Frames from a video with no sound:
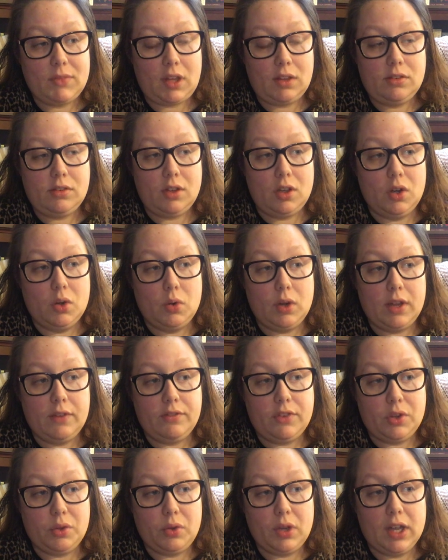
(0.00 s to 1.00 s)
So
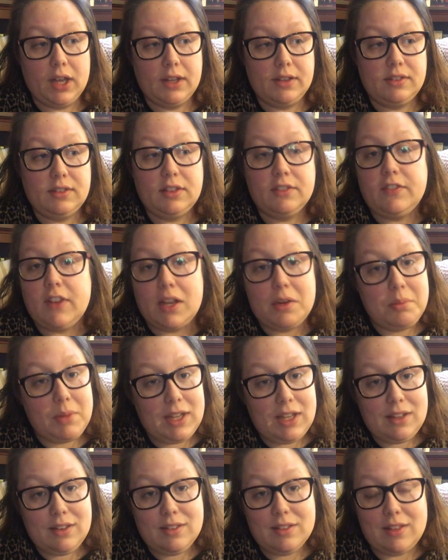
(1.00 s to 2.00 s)
if you guys defend me,